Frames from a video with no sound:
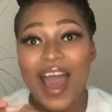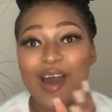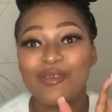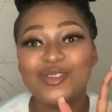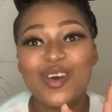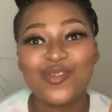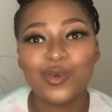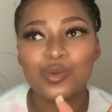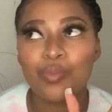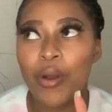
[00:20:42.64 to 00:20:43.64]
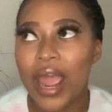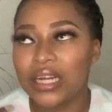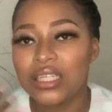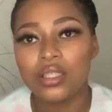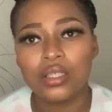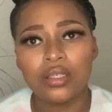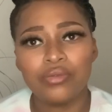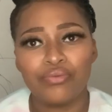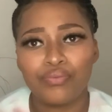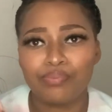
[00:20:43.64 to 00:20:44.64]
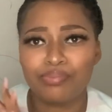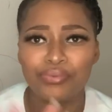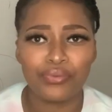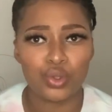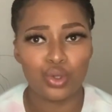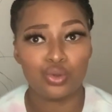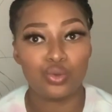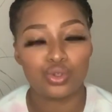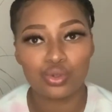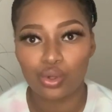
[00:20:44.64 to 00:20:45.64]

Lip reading: I want to have those pregnancy photo shoots.